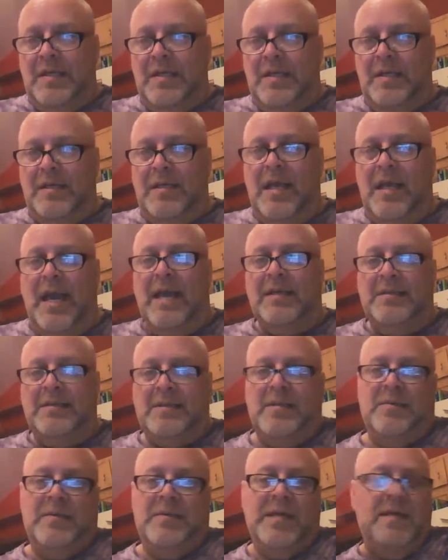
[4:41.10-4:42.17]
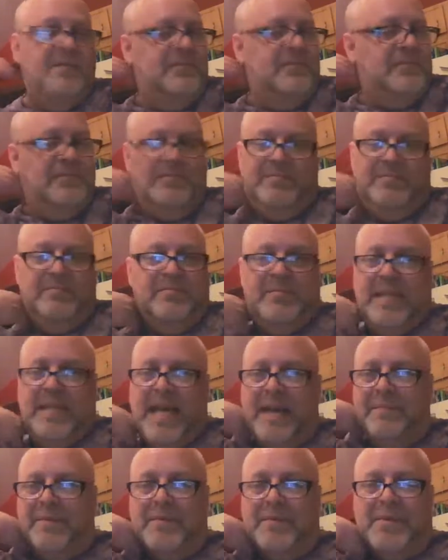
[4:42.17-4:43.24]
Yeah, so we have campers
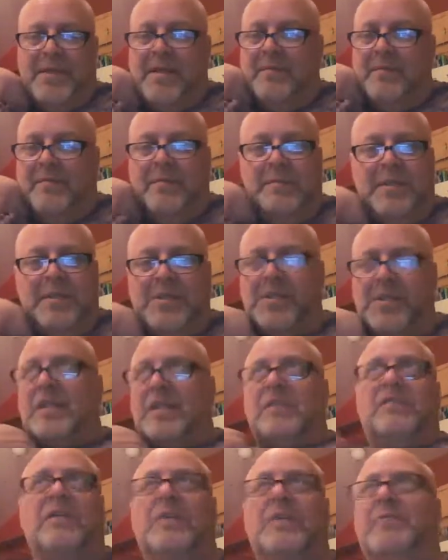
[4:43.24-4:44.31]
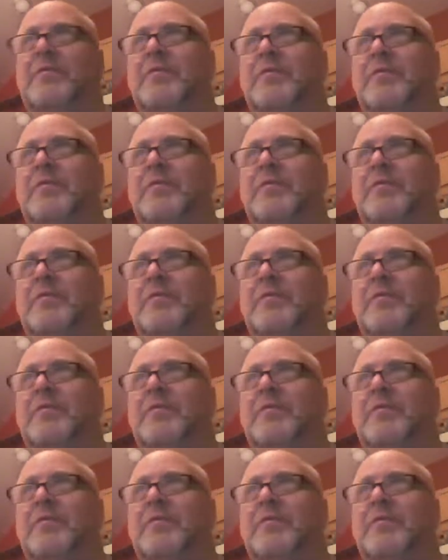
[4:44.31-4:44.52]
that come from Michigan, come from